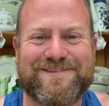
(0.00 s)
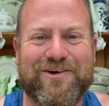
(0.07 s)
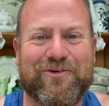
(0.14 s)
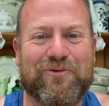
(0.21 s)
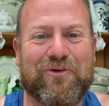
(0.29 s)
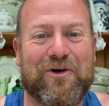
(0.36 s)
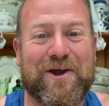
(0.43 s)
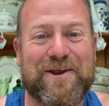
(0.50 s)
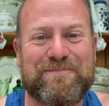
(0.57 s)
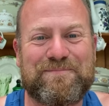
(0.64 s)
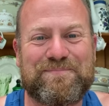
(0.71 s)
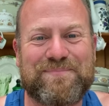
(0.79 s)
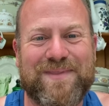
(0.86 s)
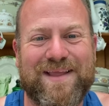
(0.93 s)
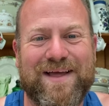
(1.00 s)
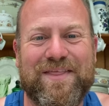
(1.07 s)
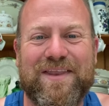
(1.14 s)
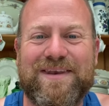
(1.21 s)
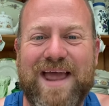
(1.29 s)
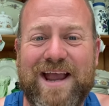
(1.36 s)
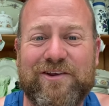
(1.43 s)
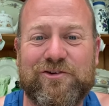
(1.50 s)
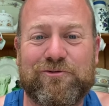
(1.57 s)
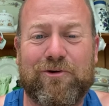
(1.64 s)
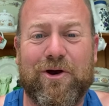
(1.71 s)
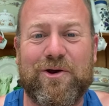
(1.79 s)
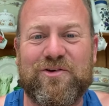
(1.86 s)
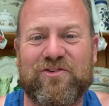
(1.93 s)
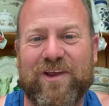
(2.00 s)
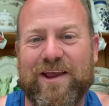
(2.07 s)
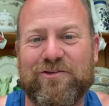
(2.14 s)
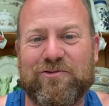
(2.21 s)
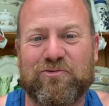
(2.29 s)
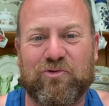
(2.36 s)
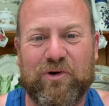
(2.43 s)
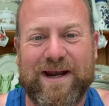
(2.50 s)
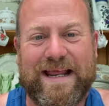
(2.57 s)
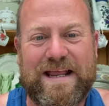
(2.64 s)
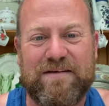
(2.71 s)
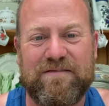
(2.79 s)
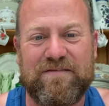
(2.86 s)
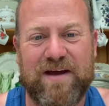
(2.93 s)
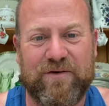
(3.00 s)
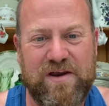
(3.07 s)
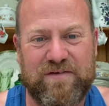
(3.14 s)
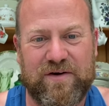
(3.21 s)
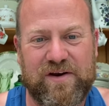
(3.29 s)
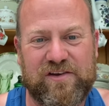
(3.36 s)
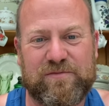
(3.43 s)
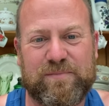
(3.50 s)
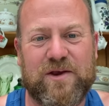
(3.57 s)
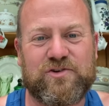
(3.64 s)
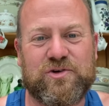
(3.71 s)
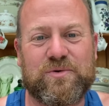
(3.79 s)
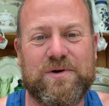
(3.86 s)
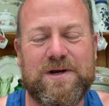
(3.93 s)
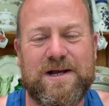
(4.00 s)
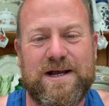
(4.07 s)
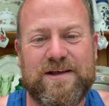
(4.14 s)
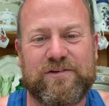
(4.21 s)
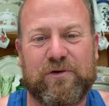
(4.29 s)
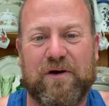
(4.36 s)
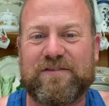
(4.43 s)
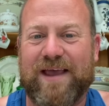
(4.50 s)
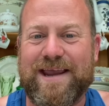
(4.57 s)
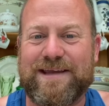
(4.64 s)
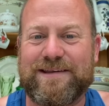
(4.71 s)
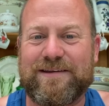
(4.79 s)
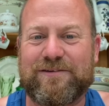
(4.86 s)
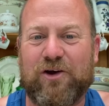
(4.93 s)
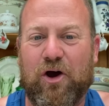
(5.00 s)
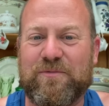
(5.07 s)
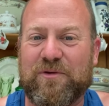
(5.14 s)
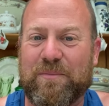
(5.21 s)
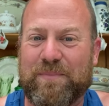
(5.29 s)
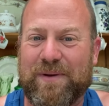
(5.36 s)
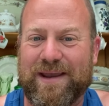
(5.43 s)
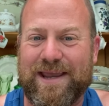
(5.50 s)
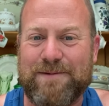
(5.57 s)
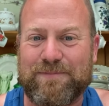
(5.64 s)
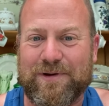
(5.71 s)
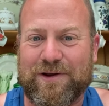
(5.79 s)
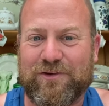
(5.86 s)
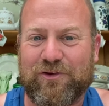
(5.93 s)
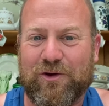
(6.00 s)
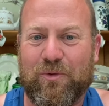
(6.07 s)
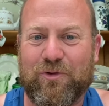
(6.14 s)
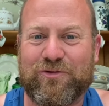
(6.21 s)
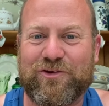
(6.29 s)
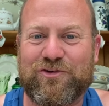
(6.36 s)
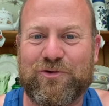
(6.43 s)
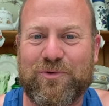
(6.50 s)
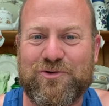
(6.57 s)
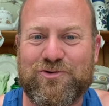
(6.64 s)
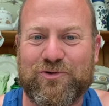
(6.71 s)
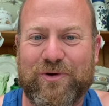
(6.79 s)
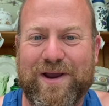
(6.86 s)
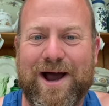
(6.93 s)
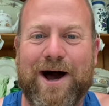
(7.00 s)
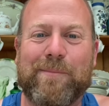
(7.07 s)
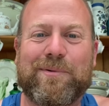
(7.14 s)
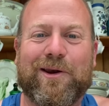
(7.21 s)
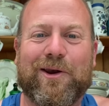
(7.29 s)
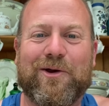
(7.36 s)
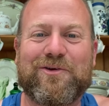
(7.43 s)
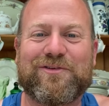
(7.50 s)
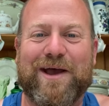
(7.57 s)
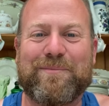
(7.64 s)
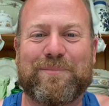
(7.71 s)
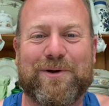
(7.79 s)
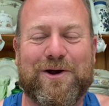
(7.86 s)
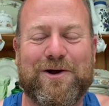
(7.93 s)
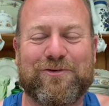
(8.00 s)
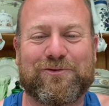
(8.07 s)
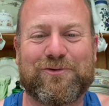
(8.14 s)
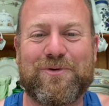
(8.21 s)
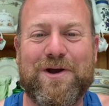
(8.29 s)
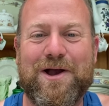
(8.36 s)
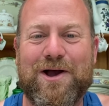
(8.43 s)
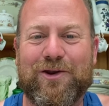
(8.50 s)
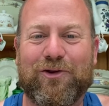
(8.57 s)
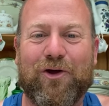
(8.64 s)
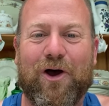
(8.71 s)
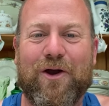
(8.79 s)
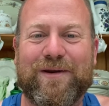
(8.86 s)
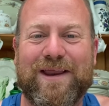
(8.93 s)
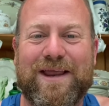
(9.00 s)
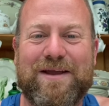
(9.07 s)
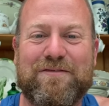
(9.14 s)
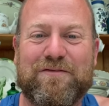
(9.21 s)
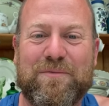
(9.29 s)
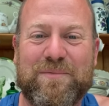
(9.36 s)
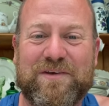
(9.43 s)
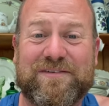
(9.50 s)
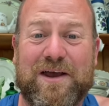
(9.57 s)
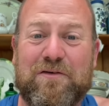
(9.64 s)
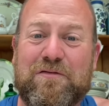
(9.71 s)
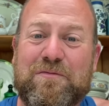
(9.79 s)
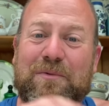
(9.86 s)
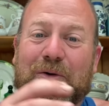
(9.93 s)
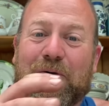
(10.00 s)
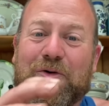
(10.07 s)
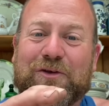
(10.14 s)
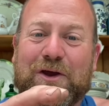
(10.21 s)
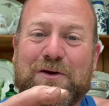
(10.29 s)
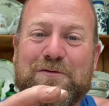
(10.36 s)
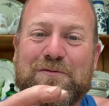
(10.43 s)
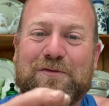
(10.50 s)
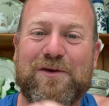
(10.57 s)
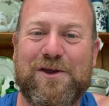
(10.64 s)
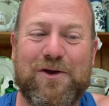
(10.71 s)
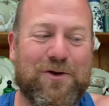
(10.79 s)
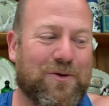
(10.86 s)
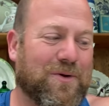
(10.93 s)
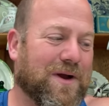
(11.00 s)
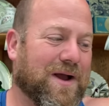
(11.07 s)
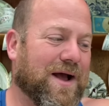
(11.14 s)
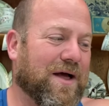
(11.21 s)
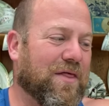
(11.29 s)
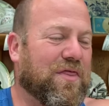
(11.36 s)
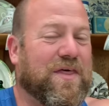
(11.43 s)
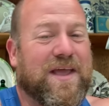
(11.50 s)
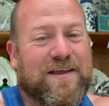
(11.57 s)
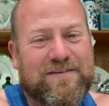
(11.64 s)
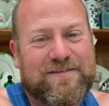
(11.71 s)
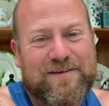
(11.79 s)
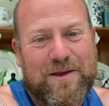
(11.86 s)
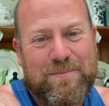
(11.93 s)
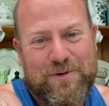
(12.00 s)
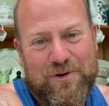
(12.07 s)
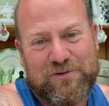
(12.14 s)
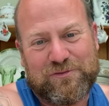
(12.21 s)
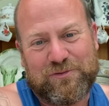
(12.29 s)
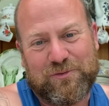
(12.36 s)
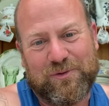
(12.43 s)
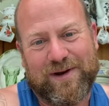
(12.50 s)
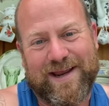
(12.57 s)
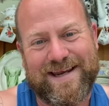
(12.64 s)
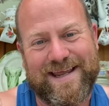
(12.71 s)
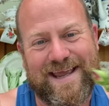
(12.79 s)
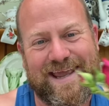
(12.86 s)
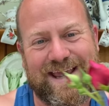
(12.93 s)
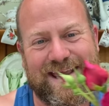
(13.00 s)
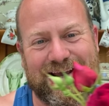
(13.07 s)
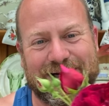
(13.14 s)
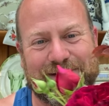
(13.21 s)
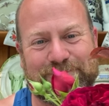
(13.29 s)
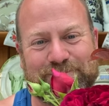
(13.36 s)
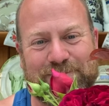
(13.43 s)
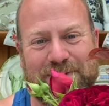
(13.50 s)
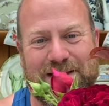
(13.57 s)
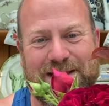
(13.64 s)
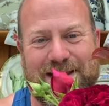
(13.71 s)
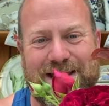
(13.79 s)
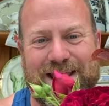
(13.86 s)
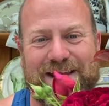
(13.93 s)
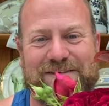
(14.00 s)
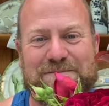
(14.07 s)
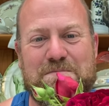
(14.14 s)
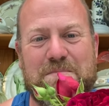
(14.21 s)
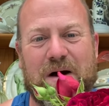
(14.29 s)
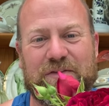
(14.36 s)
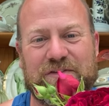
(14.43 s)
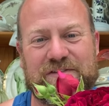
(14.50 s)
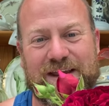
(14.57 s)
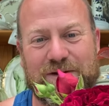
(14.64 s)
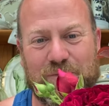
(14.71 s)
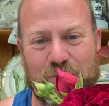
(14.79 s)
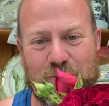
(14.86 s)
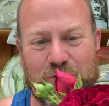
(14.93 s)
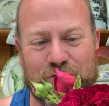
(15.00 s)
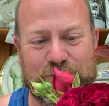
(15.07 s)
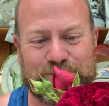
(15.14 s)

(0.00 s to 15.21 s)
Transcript: Right, the next rose is really very, very special. So I've taken the time to pick it because I wanted to enjoy it up close and personal, not only for myself but also for you. This beautiful lady here is Munstead Wood.